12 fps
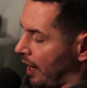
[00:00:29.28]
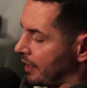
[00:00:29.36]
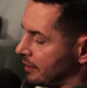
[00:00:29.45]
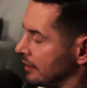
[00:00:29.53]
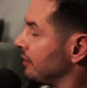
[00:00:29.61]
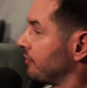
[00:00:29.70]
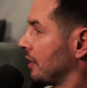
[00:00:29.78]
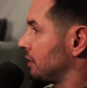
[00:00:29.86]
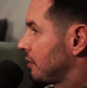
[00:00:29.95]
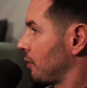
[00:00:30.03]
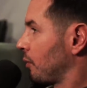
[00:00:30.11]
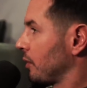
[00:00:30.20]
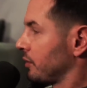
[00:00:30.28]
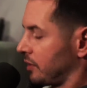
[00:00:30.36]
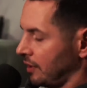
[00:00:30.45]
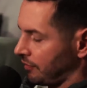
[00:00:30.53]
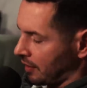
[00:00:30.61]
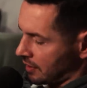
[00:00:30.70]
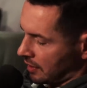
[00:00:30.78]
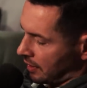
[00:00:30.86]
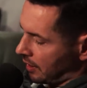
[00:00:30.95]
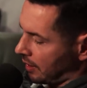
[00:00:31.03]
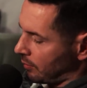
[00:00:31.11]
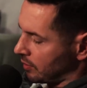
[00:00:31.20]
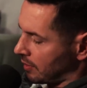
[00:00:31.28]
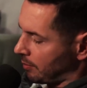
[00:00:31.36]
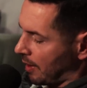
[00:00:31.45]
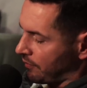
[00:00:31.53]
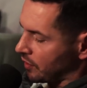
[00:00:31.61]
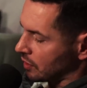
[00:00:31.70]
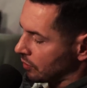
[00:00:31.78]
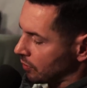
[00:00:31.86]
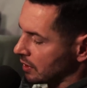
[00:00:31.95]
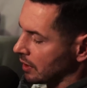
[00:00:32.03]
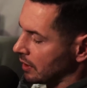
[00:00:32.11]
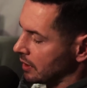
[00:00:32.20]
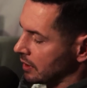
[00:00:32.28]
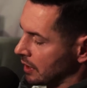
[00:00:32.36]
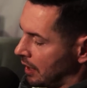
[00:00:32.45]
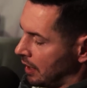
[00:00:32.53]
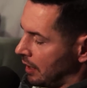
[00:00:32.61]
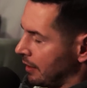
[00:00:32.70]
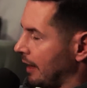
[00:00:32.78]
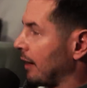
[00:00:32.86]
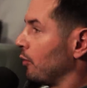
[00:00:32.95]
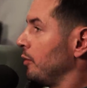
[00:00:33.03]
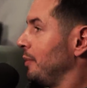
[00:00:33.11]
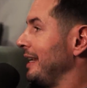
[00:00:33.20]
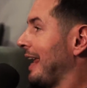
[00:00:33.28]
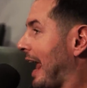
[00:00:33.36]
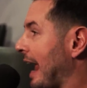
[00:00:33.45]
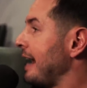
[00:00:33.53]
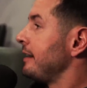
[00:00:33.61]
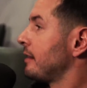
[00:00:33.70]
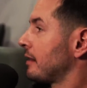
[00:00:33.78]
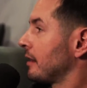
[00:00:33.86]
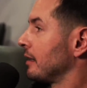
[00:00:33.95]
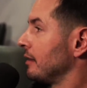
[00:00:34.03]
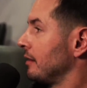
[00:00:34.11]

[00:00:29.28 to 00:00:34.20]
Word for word: ranked defense. So the worst defense in the league was the Memphis Grizzlies. They would be eighth